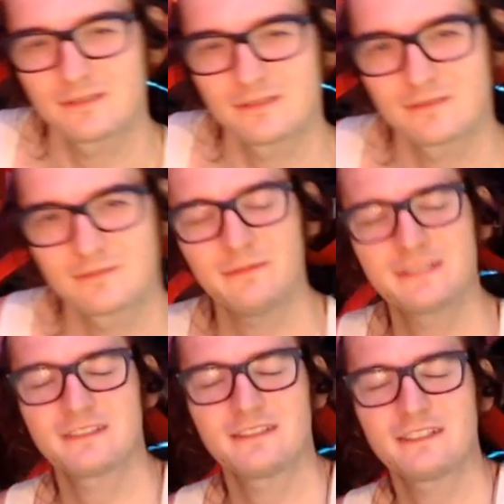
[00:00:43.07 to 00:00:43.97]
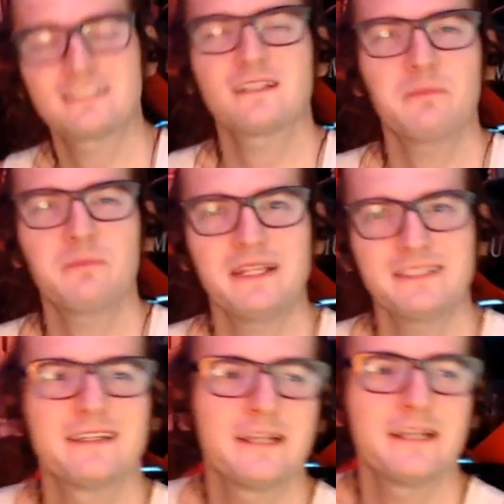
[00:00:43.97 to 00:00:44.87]
Listening to Matt
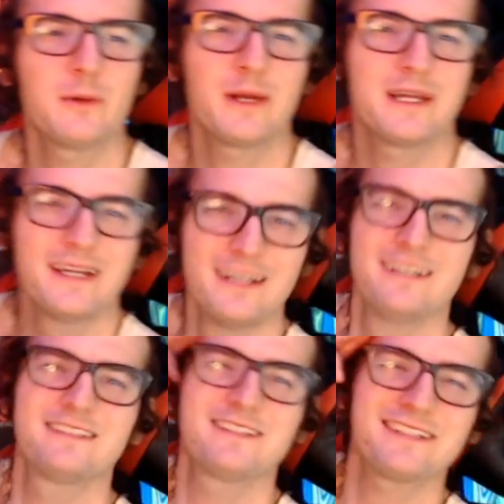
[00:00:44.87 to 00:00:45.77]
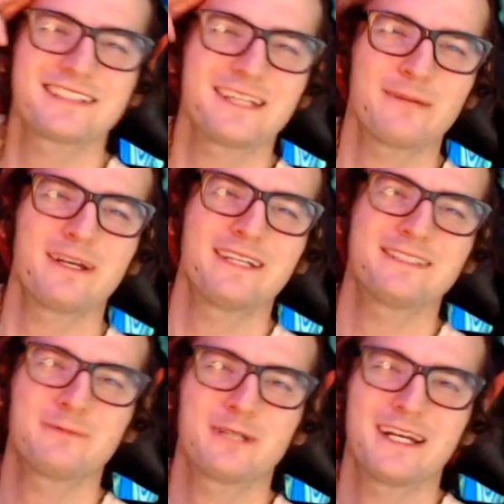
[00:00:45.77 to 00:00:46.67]
Dillon. Anyway, until next time, guys,
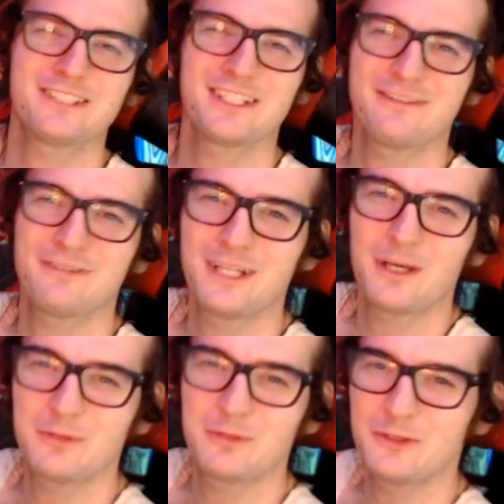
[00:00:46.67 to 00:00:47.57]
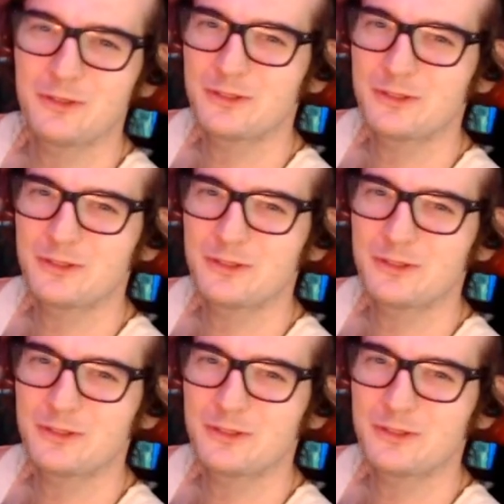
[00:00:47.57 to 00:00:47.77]
I'm your guy, Jay Funny, helping you save some